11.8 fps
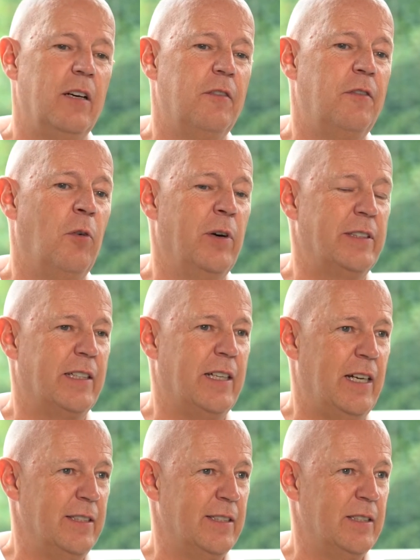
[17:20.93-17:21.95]
For the
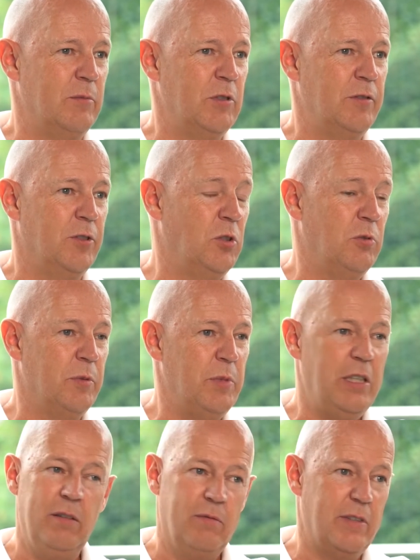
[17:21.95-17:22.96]
customer, for you and
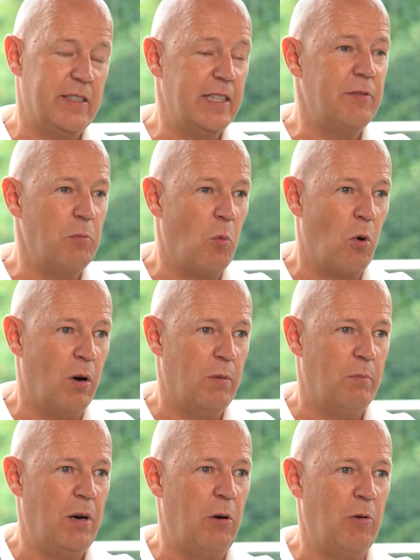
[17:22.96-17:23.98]
me, it's even
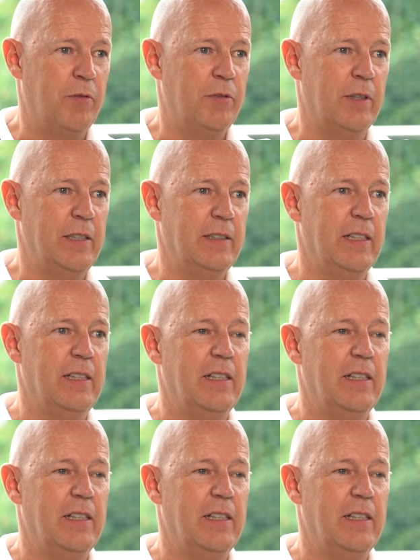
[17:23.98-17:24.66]
more powerful, right?